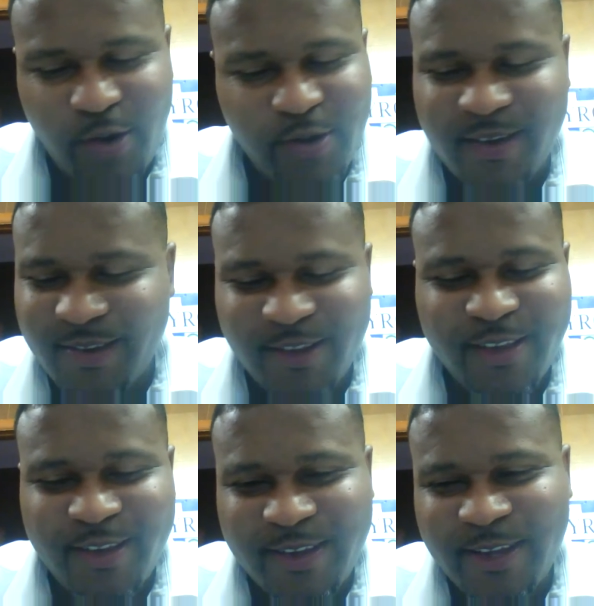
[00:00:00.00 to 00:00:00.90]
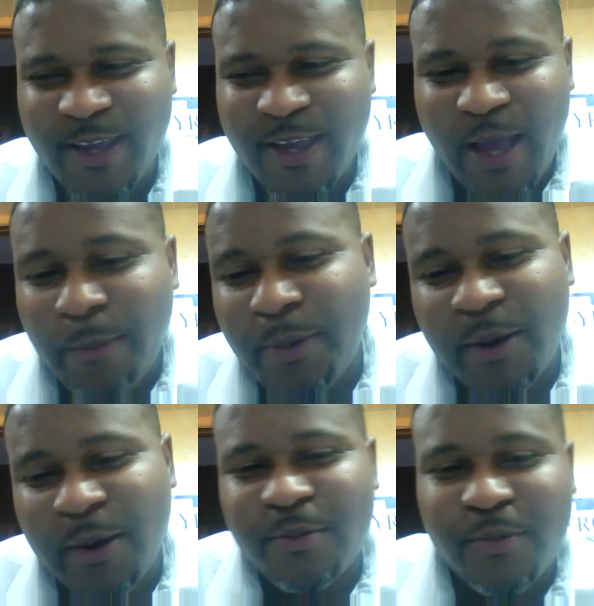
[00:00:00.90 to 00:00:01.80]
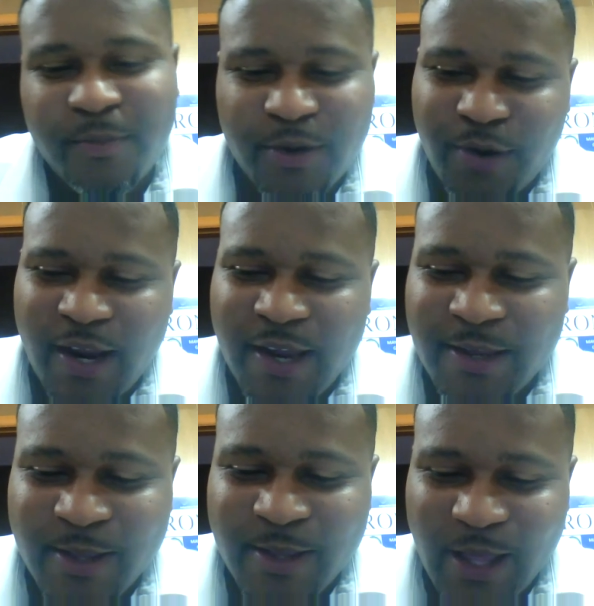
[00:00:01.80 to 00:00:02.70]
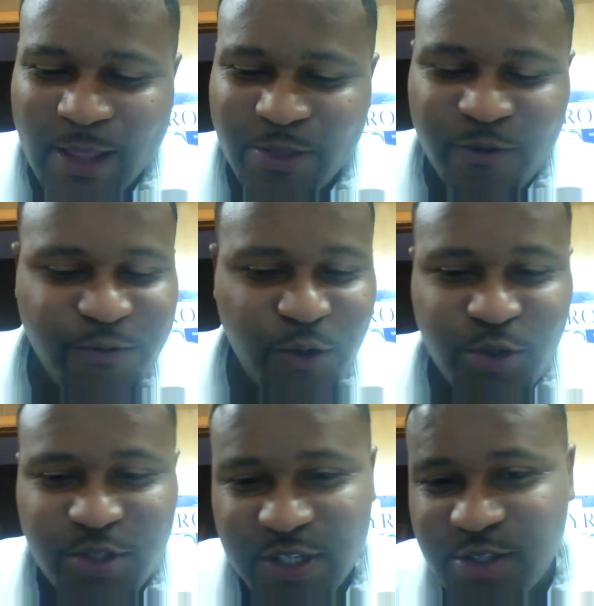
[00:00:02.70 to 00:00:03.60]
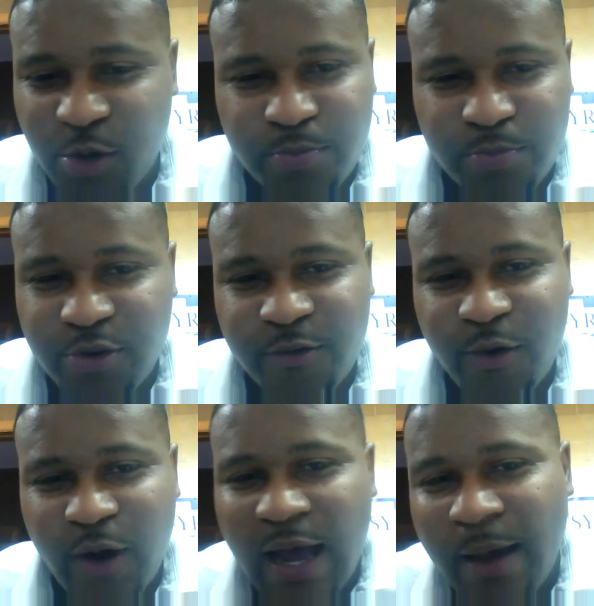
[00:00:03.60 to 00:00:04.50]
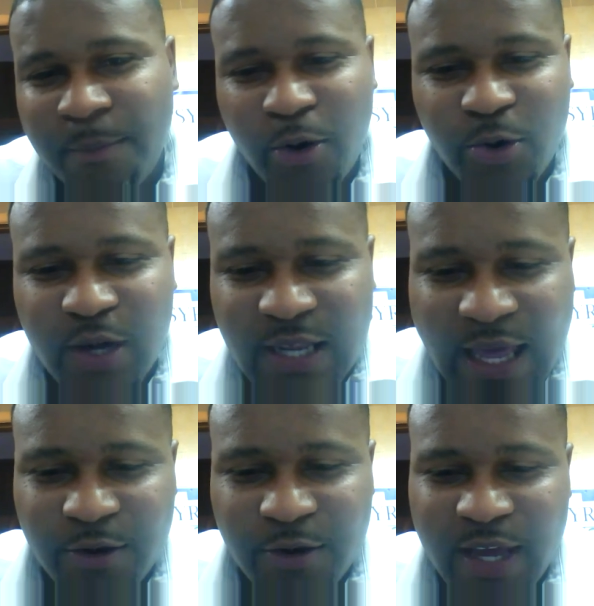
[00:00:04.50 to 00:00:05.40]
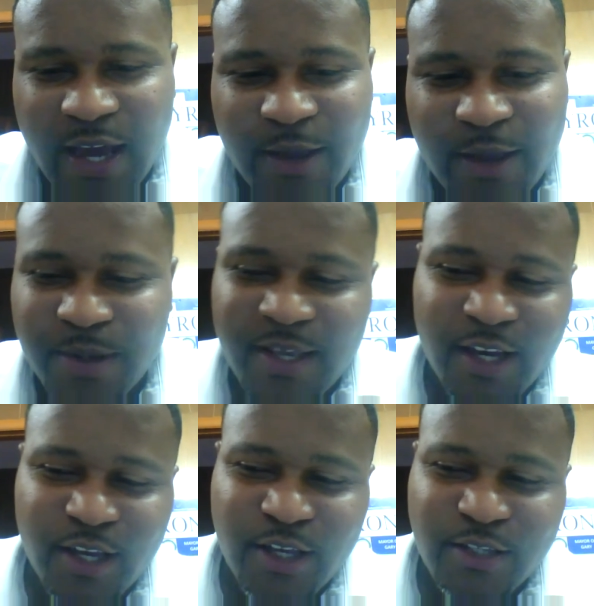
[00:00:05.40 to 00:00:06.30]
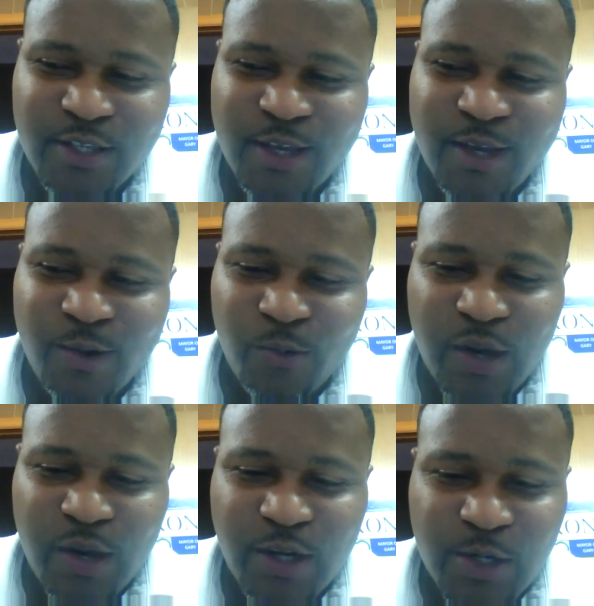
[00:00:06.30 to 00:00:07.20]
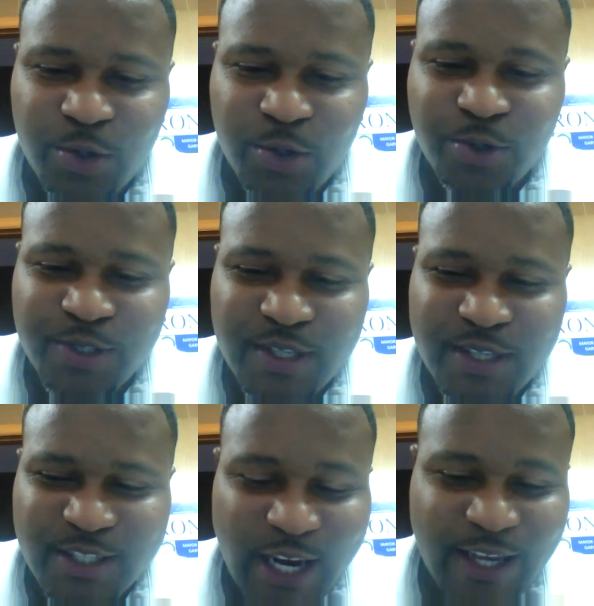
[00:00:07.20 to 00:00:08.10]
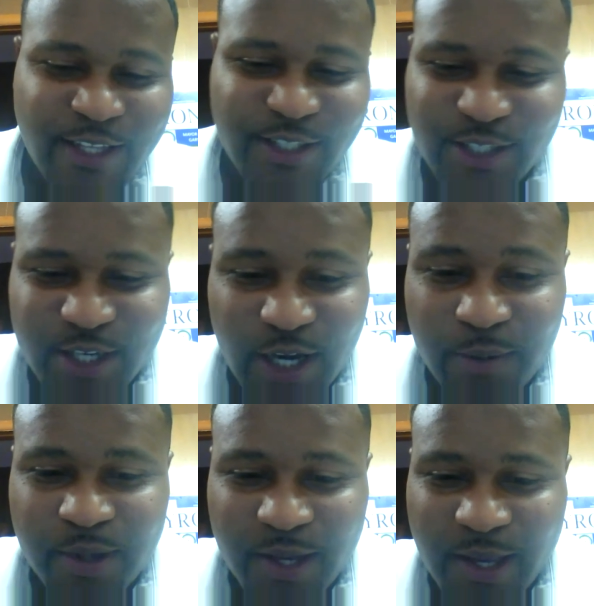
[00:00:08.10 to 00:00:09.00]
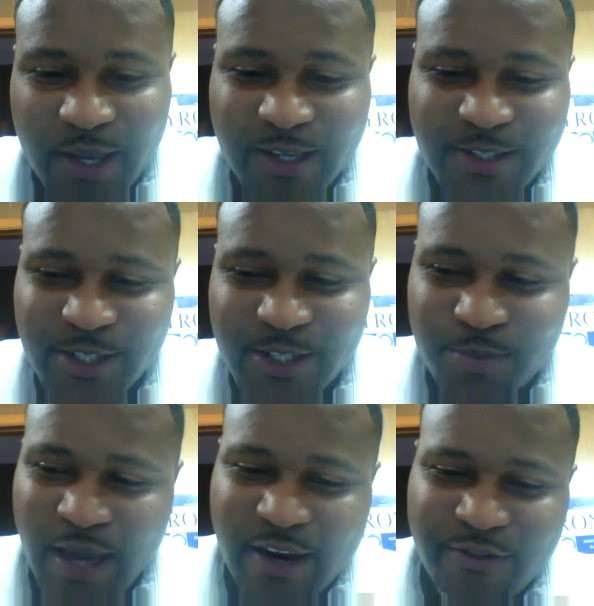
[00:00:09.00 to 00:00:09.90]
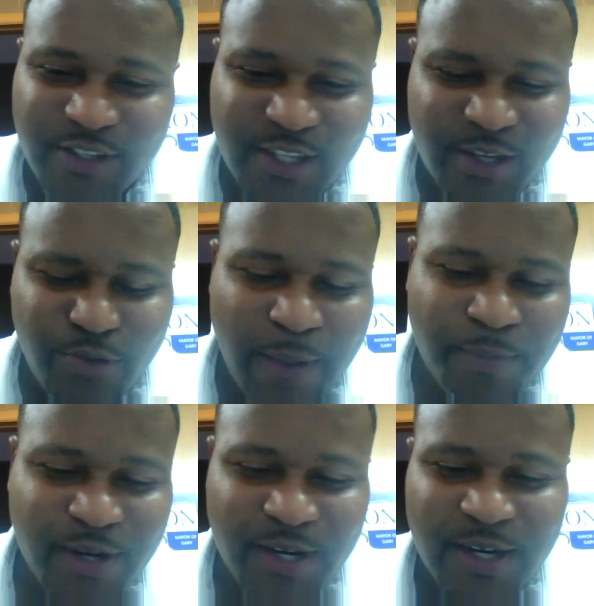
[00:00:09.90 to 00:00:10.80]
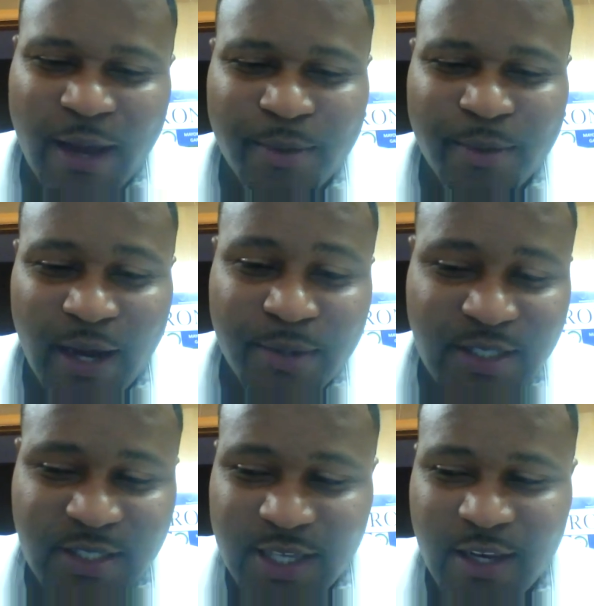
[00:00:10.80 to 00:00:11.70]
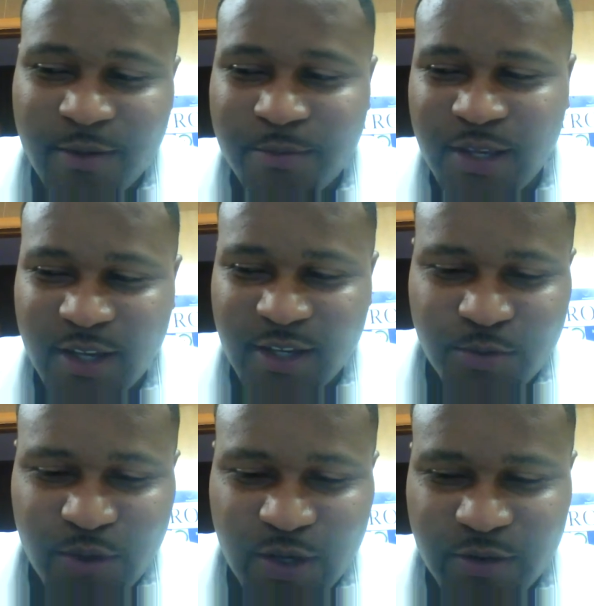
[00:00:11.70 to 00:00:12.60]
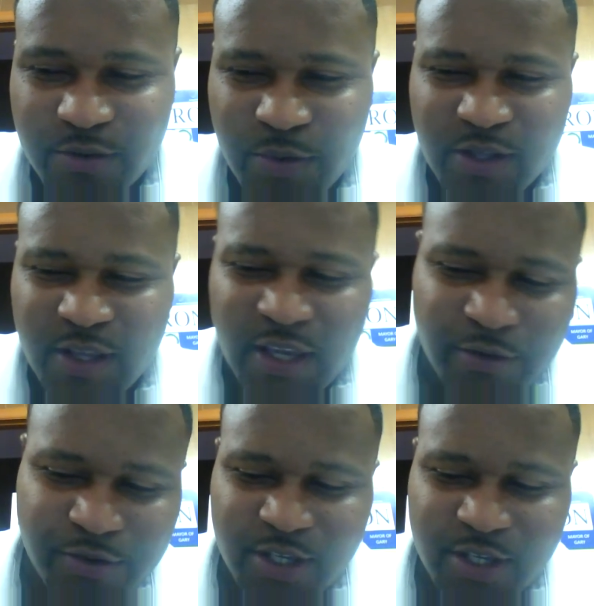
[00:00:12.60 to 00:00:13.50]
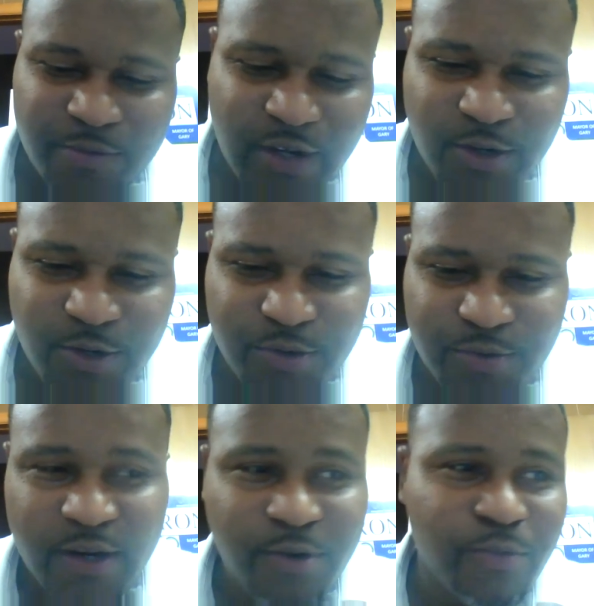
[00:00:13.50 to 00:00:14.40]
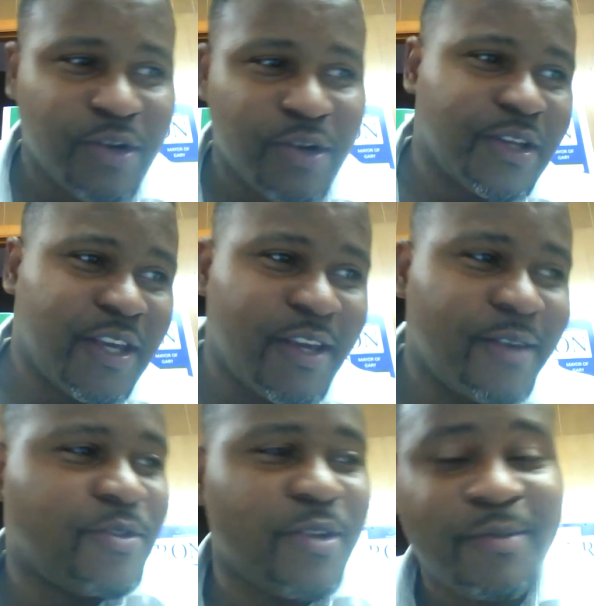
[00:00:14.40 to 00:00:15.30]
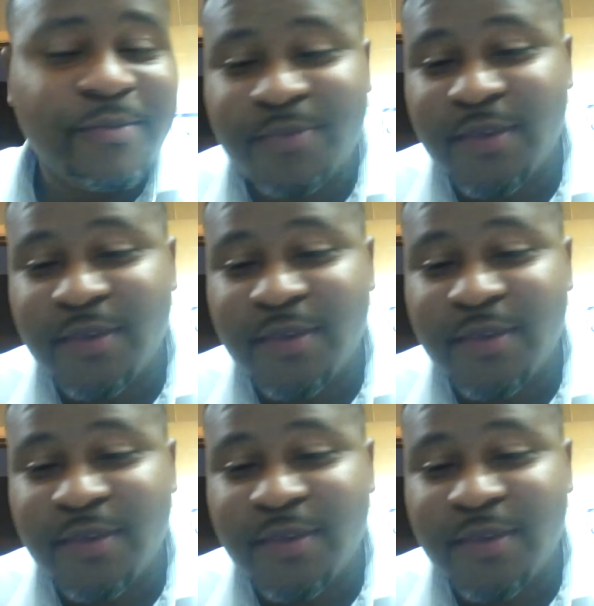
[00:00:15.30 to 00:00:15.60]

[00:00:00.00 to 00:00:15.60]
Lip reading: yeah. But Ryan, the future is so beautiful. I'm on cloud 9 because win or lose, change is coming. It's just a matter of is it rapid or not. But I'm excited because of what Gary is getting ready to do around the world again. So